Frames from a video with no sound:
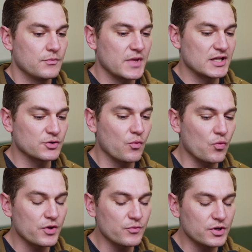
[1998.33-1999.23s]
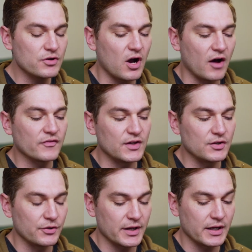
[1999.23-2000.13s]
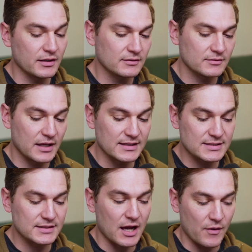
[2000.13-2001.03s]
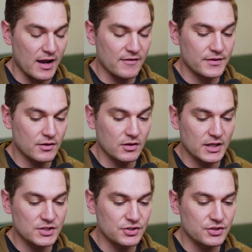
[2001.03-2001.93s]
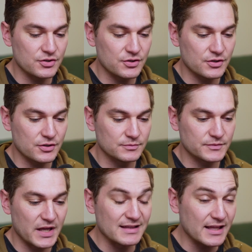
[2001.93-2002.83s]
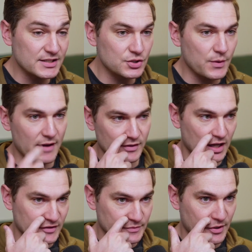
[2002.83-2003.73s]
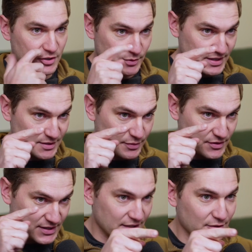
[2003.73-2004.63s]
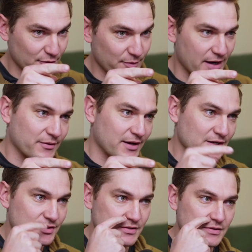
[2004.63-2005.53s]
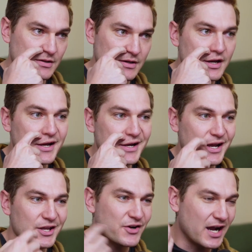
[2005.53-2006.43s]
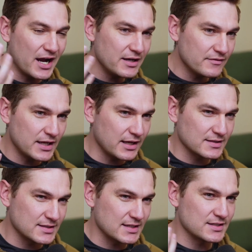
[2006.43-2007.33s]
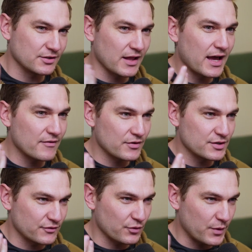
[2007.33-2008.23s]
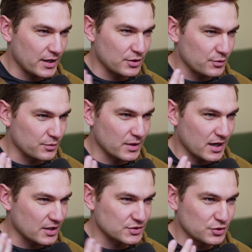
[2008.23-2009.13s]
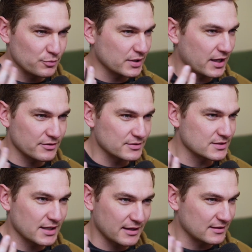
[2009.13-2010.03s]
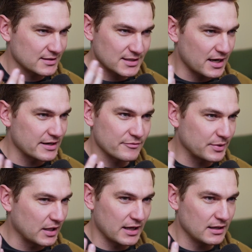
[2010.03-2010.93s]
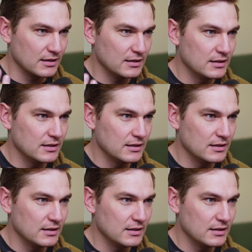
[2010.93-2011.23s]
And so what you're often doing, at least how I feel, is unless you have a lot of experience with this particular recreational, you're kind of taking a statistical average of the way you assume players like this kind of play,